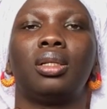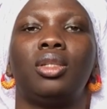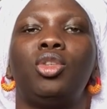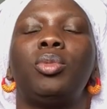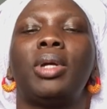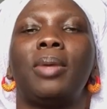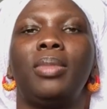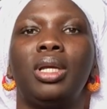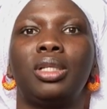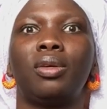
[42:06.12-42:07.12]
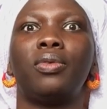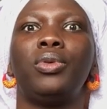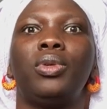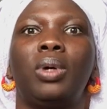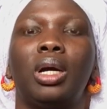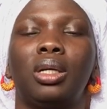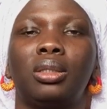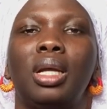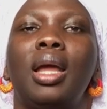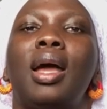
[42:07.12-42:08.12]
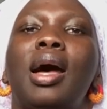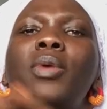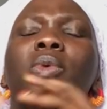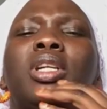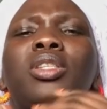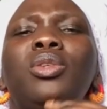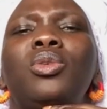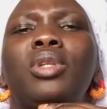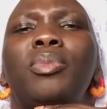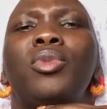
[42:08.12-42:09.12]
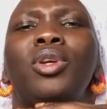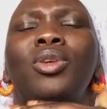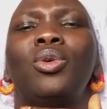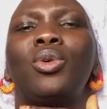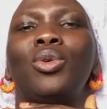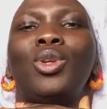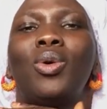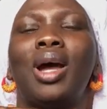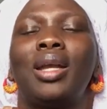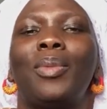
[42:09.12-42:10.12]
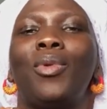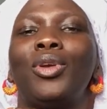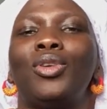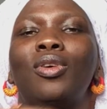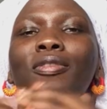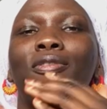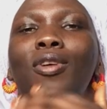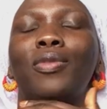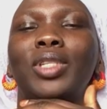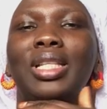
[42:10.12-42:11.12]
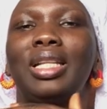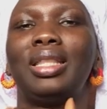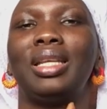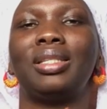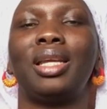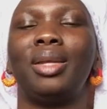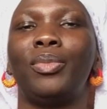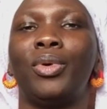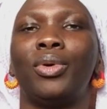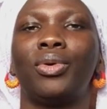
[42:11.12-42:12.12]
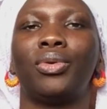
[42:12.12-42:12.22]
you'll be amazed of who you are. And once the more you know who you are, the more you don't fall for certain things anymore.